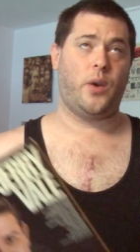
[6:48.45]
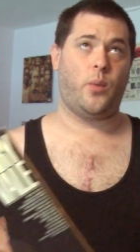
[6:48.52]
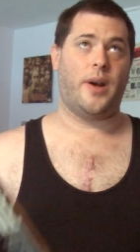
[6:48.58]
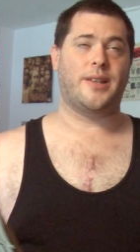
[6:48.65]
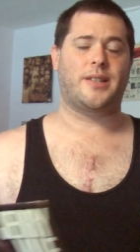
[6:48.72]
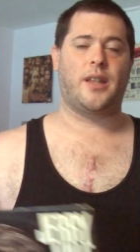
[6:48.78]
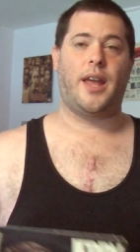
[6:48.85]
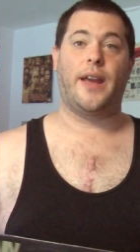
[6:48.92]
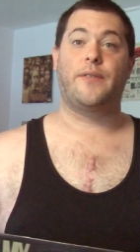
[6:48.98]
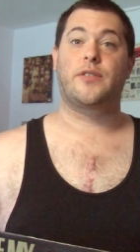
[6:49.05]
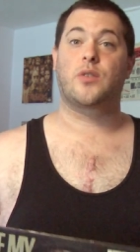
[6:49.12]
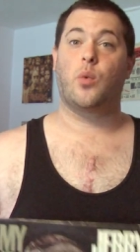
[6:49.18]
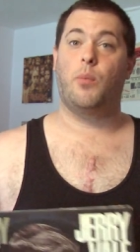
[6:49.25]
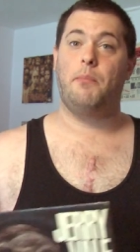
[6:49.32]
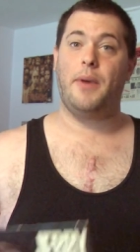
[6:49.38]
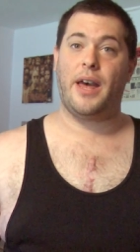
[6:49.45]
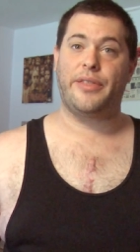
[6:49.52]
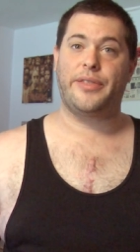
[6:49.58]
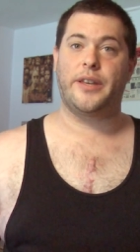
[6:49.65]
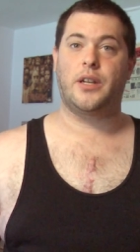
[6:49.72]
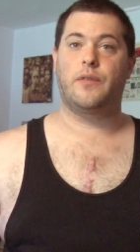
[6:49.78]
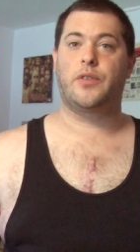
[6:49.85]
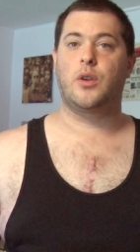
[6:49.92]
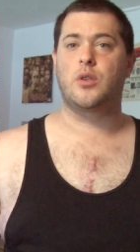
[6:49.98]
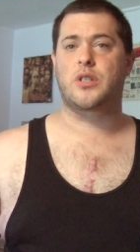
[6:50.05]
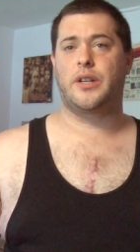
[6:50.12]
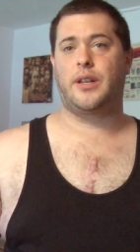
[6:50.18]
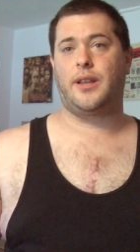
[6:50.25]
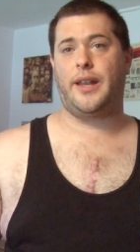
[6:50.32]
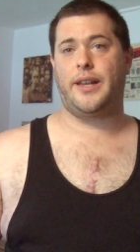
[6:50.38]
Westlife's method of
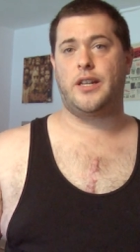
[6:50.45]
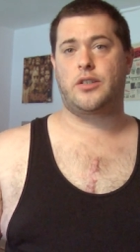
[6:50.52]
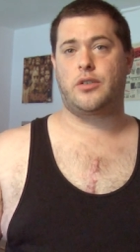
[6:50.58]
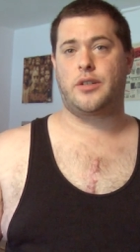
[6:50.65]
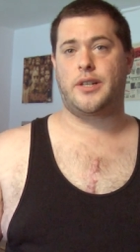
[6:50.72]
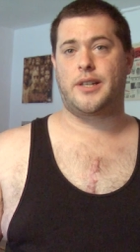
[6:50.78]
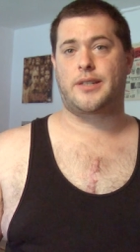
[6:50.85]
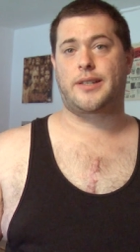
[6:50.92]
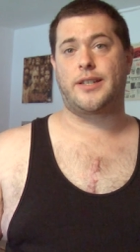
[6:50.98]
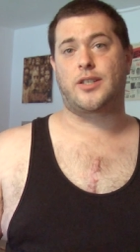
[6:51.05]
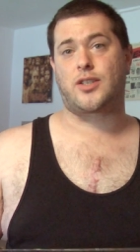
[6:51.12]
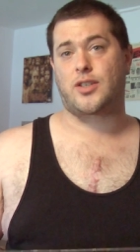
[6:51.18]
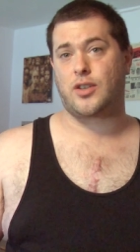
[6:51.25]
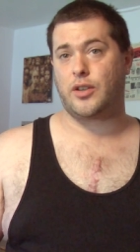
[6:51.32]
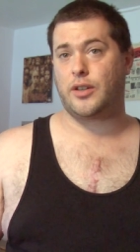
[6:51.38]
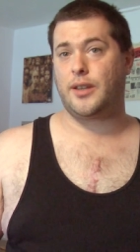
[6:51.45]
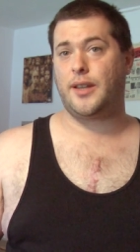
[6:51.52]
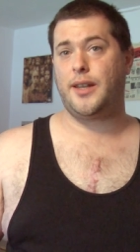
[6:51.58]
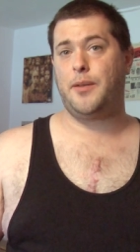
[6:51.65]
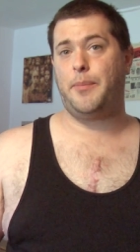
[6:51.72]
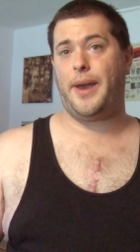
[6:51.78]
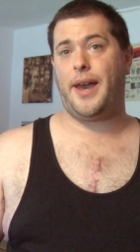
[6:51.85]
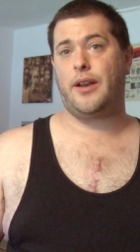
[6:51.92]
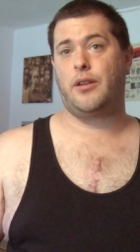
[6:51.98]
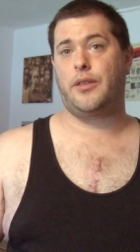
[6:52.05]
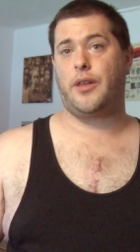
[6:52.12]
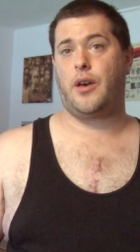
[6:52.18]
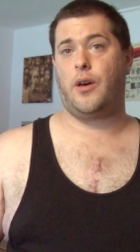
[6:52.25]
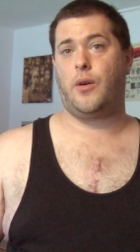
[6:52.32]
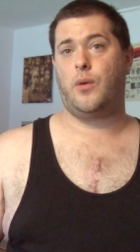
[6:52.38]
using a laser disc is certainly better,
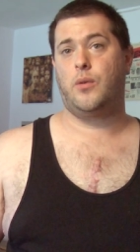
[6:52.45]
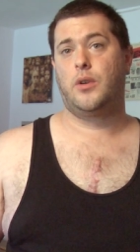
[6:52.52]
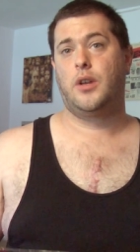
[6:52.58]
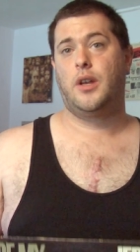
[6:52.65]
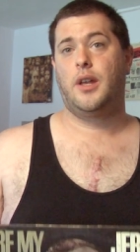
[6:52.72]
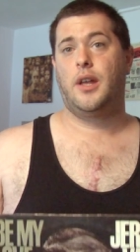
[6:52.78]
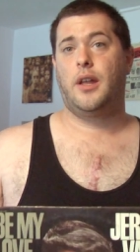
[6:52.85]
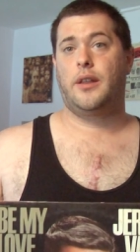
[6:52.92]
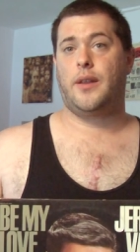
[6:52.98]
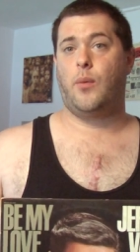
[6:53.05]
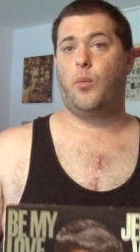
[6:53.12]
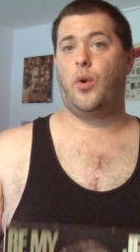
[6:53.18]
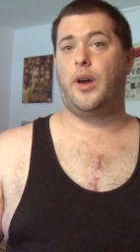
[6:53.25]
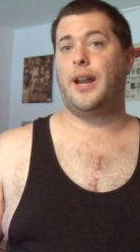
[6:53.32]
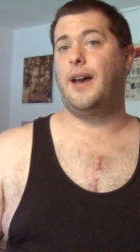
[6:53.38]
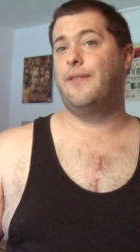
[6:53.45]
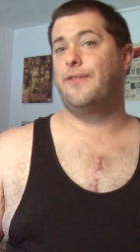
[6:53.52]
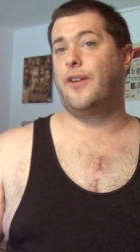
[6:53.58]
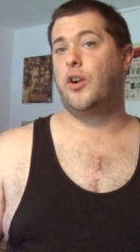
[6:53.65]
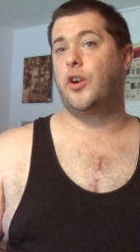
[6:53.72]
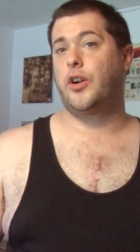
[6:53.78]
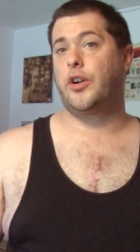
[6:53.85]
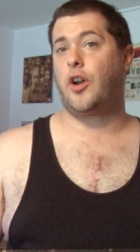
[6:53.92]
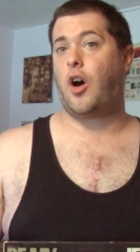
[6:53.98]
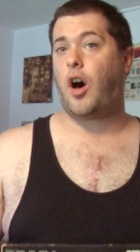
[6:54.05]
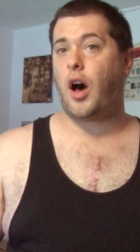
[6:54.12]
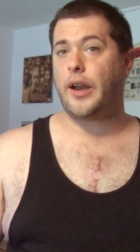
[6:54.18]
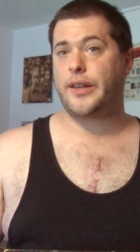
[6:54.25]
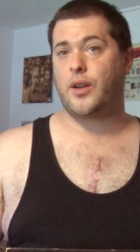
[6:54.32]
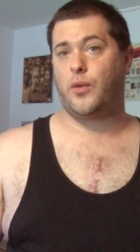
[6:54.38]
though, than what I've heard
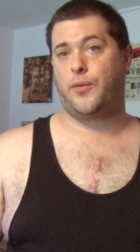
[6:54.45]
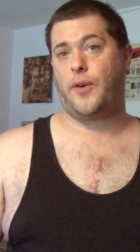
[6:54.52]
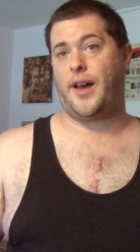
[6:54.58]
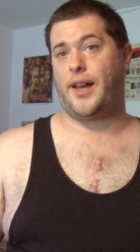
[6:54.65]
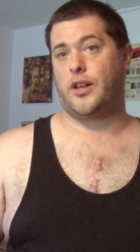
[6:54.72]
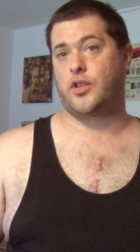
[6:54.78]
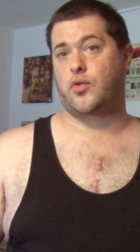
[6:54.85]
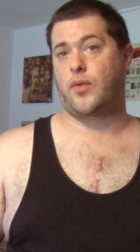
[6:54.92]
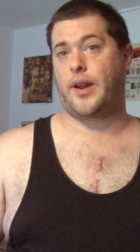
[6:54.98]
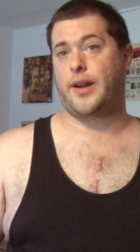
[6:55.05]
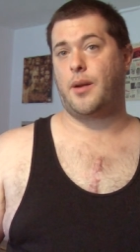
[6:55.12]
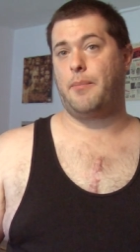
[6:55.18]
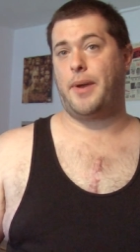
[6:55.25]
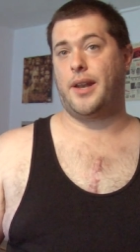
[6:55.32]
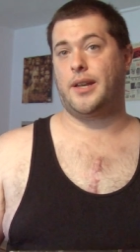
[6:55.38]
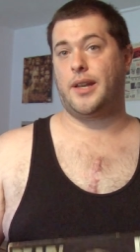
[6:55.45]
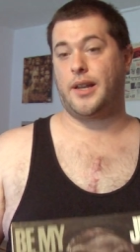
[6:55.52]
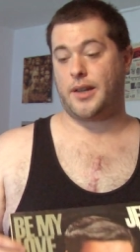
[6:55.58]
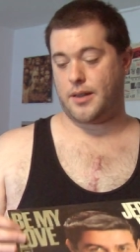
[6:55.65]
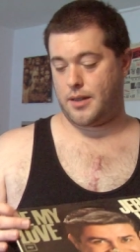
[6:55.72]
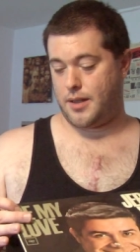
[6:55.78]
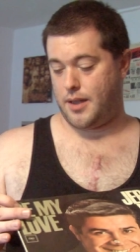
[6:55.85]
audiophiles recommending